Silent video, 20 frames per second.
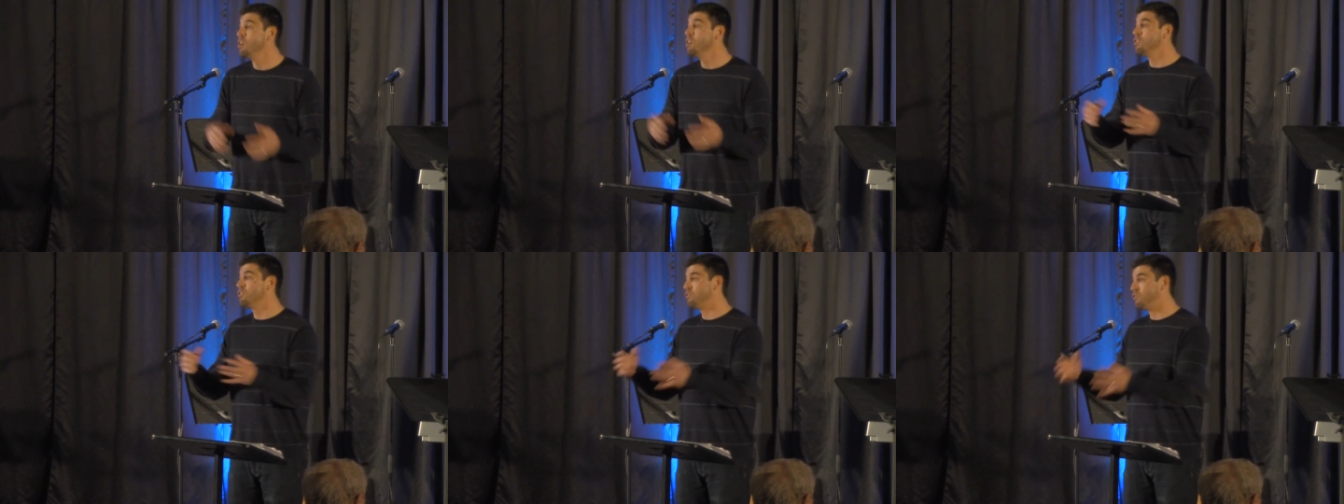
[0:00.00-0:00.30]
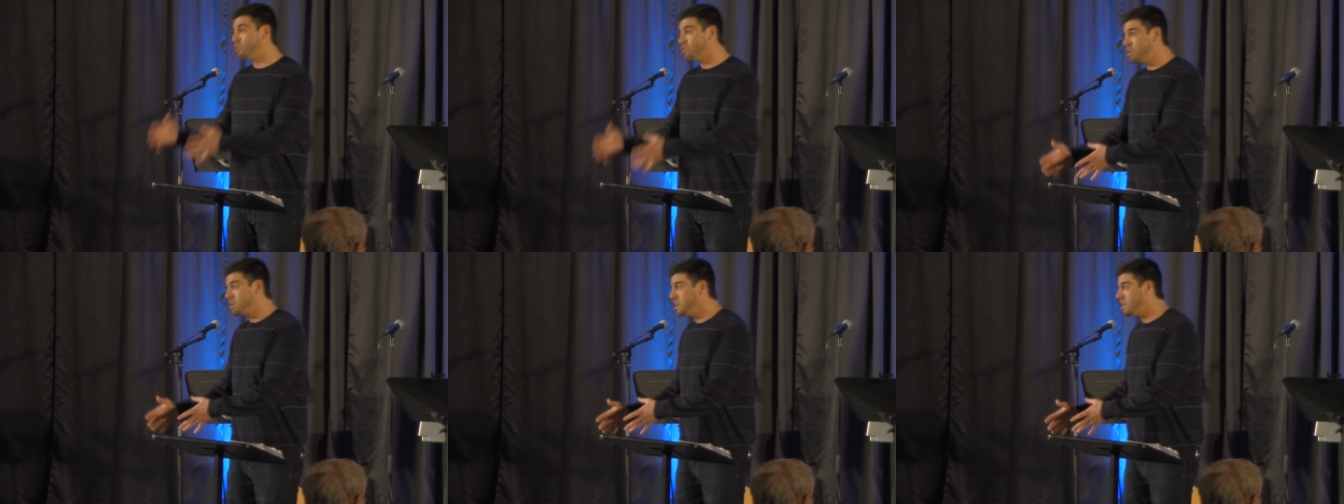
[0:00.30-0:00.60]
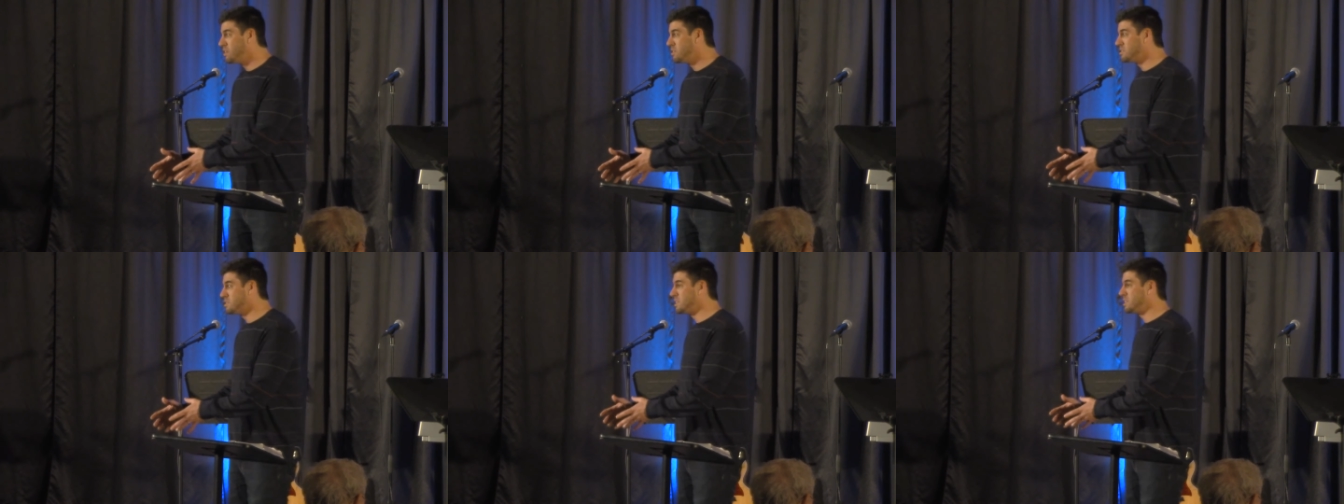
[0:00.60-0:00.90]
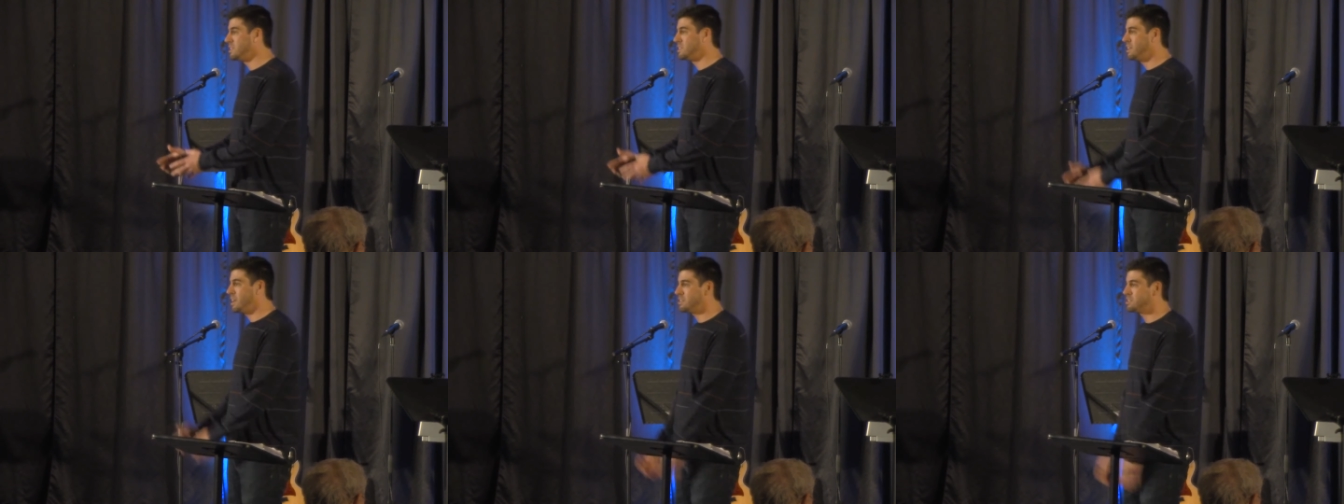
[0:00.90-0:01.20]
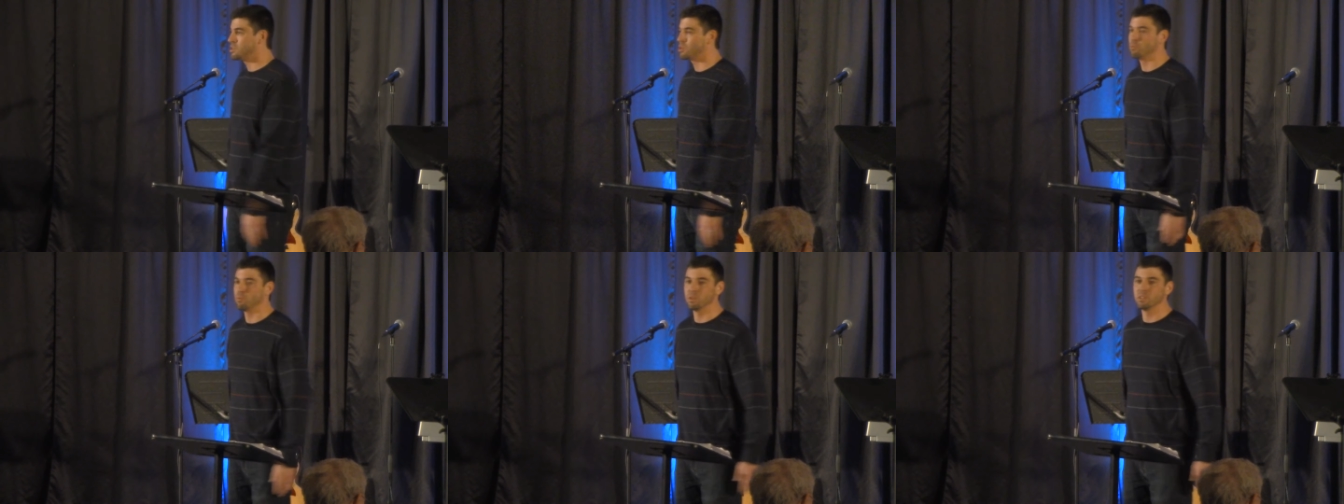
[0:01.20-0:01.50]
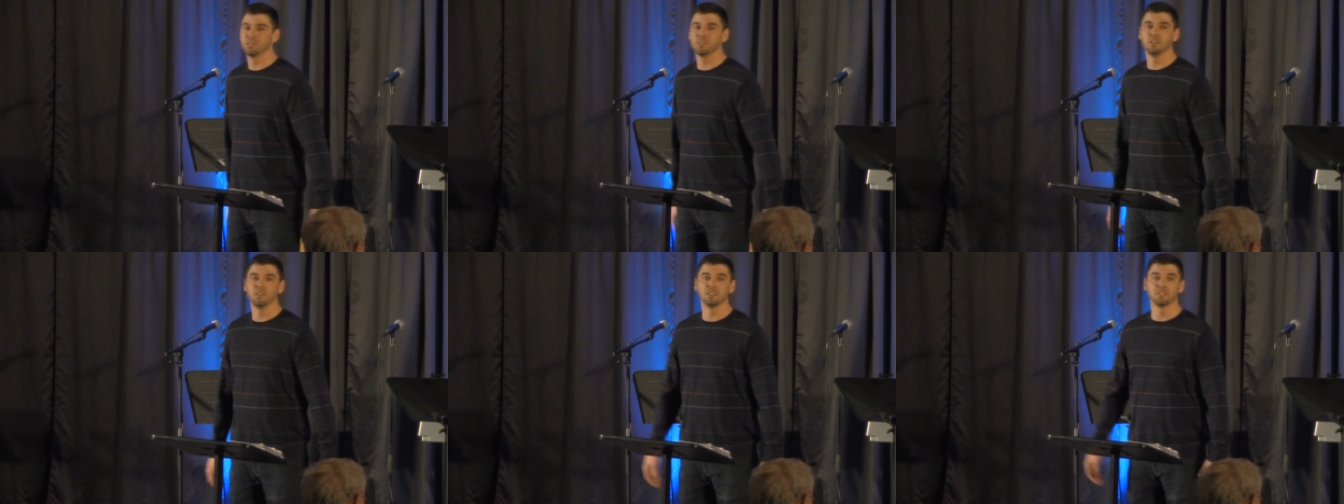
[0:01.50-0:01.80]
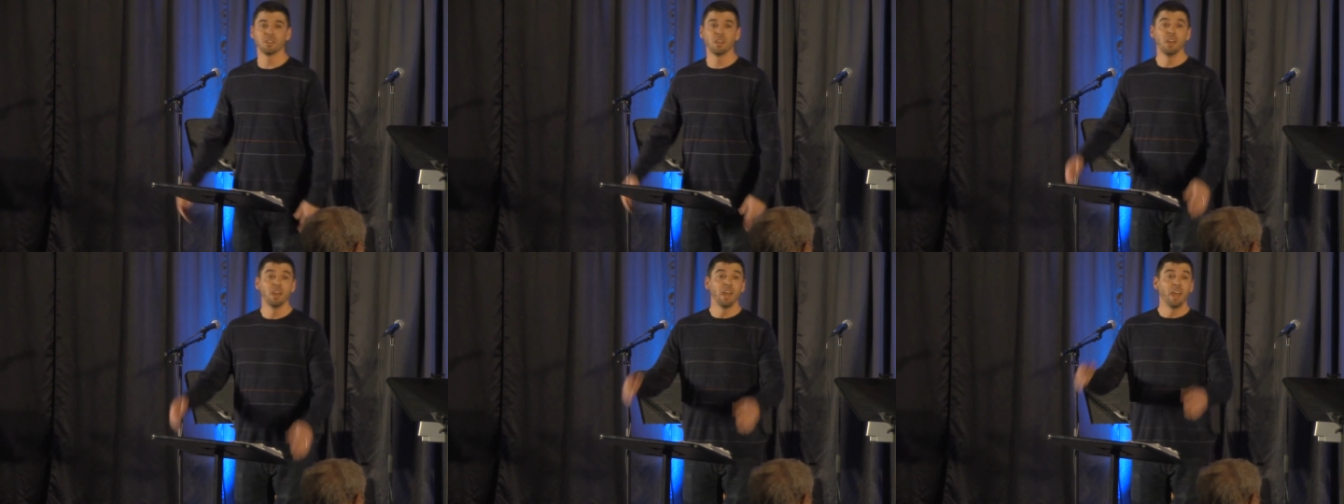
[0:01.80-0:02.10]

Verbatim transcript: 40 years in the desert wilderness,